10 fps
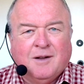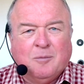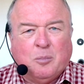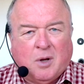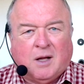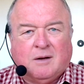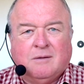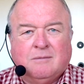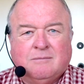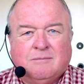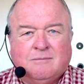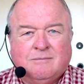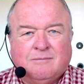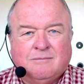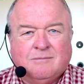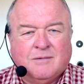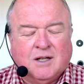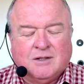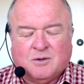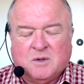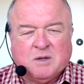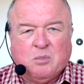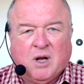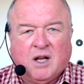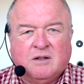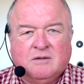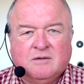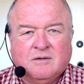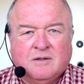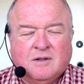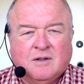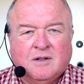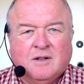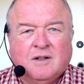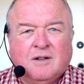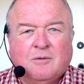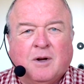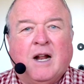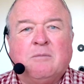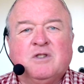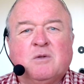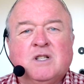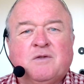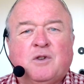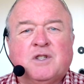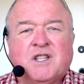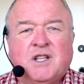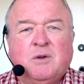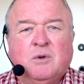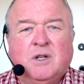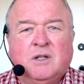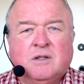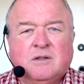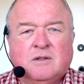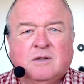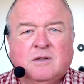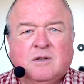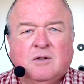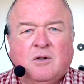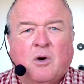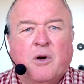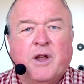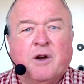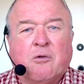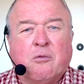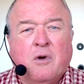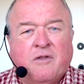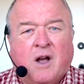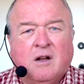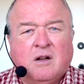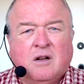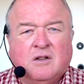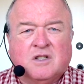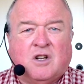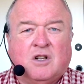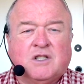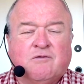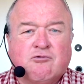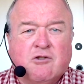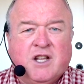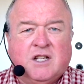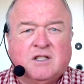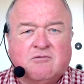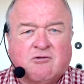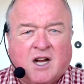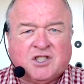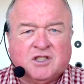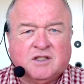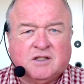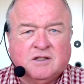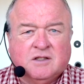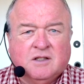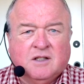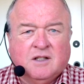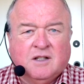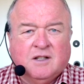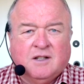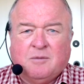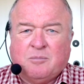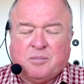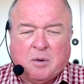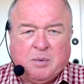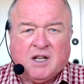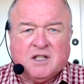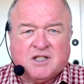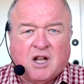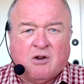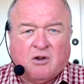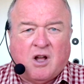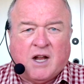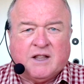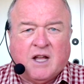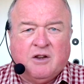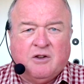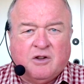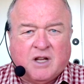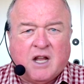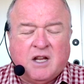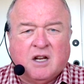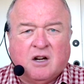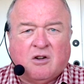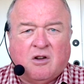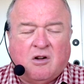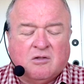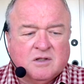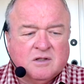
But, and there's always a but, what happens when it's full of seaweed? Or you're in a river and there's lots of reeds and rushes. Propellers don't like that. You can get it clogged.